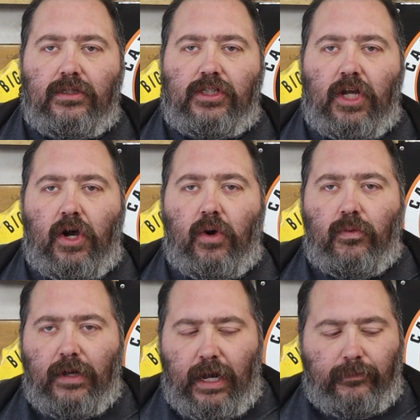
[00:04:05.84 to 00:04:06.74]

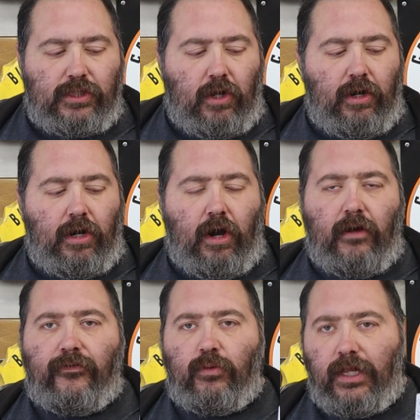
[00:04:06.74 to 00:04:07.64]
So I'm starting
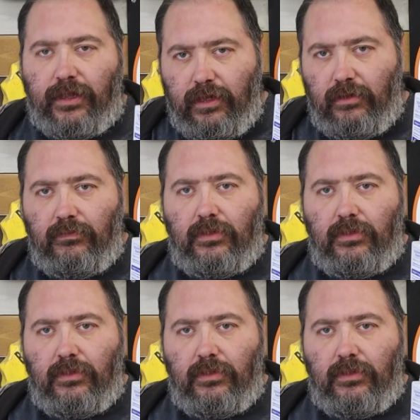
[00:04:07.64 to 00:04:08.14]
off with